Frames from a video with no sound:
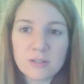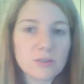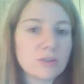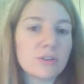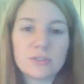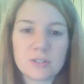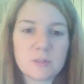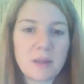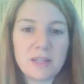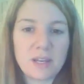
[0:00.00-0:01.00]
so you'll just
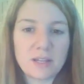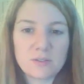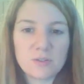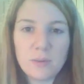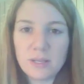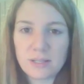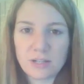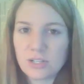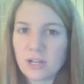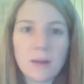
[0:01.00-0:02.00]
spend the next 2 weeks
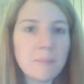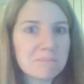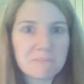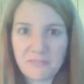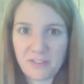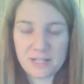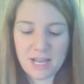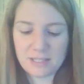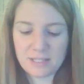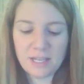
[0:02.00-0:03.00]
catching up.
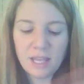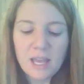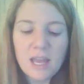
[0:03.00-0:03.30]
Fantastic.